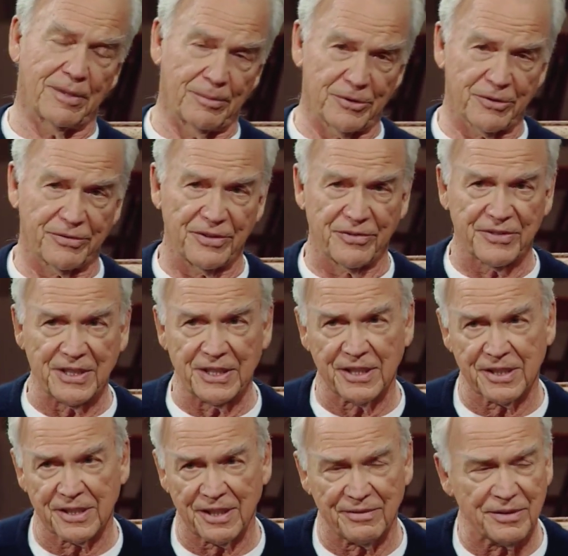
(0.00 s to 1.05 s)
Almost 57,
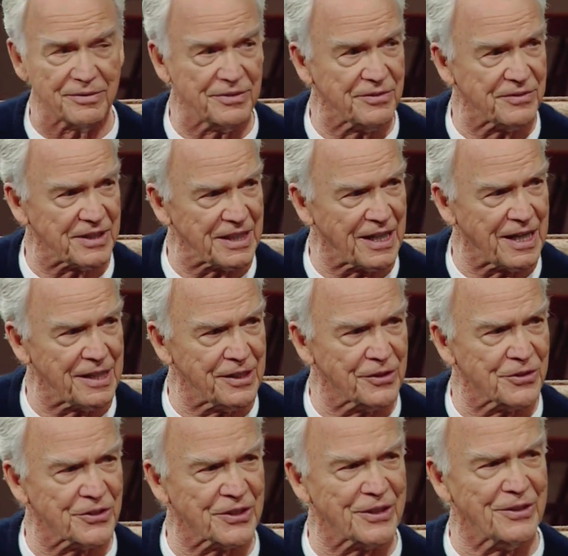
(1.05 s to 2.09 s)
58
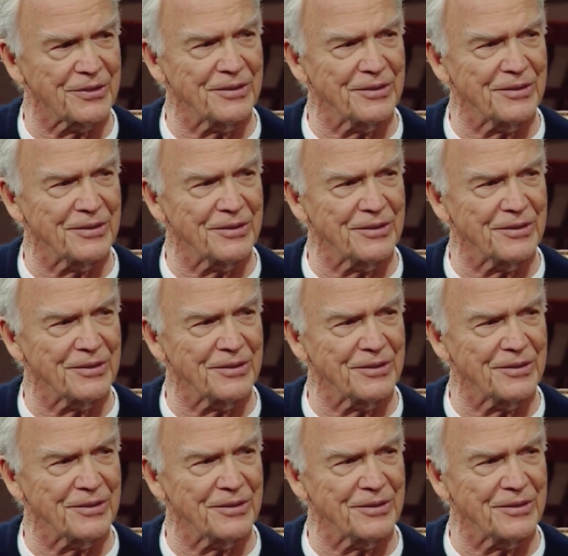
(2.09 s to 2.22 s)
years ago.